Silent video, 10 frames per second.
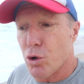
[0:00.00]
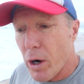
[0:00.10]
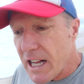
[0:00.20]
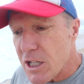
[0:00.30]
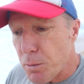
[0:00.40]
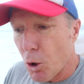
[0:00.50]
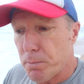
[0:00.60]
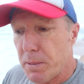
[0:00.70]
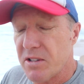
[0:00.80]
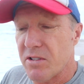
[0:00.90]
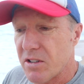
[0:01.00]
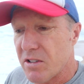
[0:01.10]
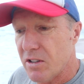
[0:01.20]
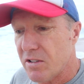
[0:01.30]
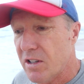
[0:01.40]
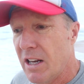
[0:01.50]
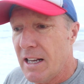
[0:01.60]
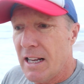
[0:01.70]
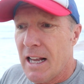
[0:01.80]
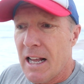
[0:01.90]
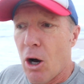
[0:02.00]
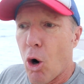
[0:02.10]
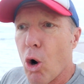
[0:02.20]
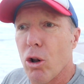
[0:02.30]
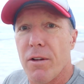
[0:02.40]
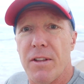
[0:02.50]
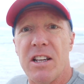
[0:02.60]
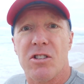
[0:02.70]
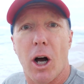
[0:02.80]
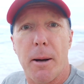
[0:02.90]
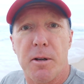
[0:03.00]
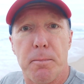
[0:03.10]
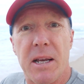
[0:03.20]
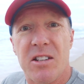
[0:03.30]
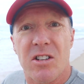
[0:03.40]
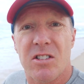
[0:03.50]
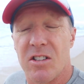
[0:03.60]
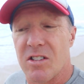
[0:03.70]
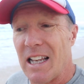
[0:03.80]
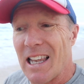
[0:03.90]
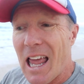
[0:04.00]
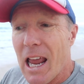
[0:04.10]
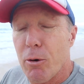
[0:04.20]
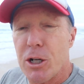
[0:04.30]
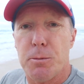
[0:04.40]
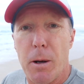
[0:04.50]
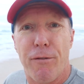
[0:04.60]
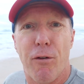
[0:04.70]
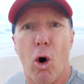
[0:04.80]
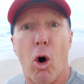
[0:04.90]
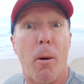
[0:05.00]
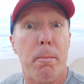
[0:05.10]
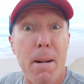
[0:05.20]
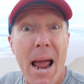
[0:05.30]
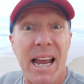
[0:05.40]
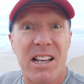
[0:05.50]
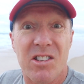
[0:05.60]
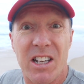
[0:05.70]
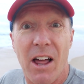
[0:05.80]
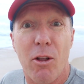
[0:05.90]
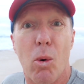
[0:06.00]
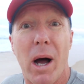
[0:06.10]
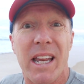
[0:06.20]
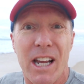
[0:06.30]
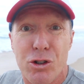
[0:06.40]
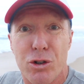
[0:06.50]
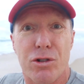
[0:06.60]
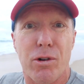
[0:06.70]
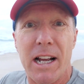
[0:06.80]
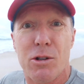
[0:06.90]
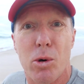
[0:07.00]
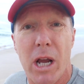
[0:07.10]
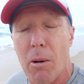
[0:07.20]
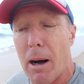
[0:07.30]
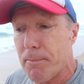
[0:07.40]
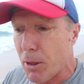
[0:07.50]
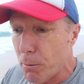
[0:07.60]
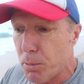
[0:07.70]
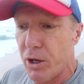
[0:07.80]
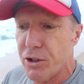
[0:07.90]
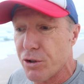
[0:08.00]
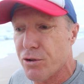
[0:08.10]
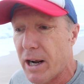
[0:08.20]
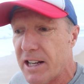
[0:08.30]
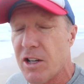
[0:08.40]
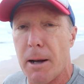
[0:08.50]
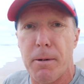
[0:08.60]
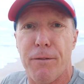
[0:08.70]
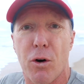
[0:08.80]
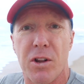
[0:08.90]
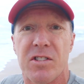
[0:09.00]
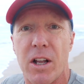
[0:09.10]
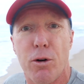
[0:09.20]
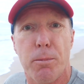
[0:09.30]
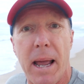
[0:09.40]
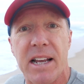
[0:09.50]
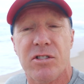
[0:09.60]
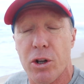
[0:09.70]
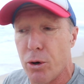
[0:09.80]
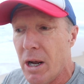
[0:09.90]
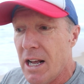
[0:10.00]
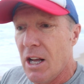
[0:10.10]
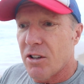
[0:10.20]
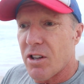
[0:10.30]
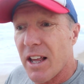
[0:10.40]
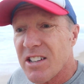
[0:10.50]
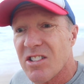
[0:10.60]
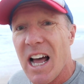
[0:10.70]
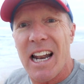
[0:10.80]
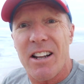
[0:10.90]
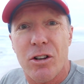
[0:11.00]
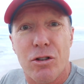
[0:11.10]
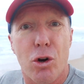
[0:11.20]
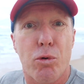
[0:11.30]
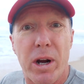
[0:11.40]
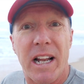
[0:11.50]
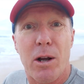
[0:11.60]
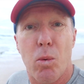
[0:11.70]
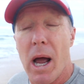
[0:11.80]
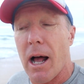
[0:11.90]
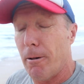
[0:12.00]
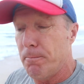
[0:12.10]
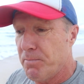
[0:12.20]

transport businesses, all of these types of businesses that languished before. Banks, another one, interest rates will go up. They'll put interest rates up before the central banks do. So they started to do really well.